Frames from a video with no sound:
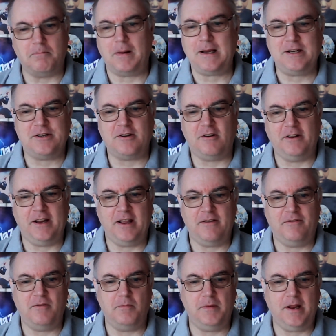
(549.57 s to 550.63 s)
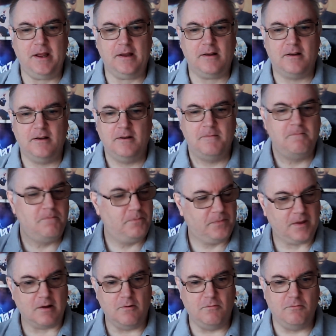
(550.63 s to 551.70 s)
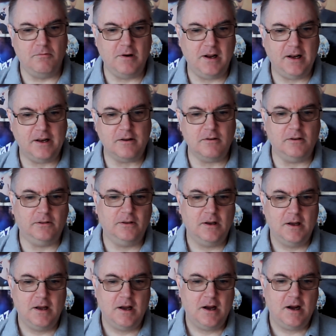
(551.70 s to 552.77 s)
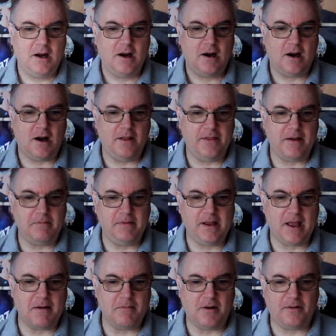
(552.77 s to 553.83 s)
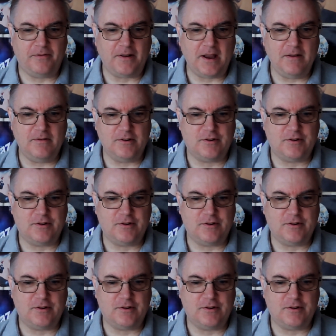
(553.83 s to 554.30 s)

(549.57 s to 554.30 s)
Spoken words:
bass line here from Nick, really good. And then we get my favourite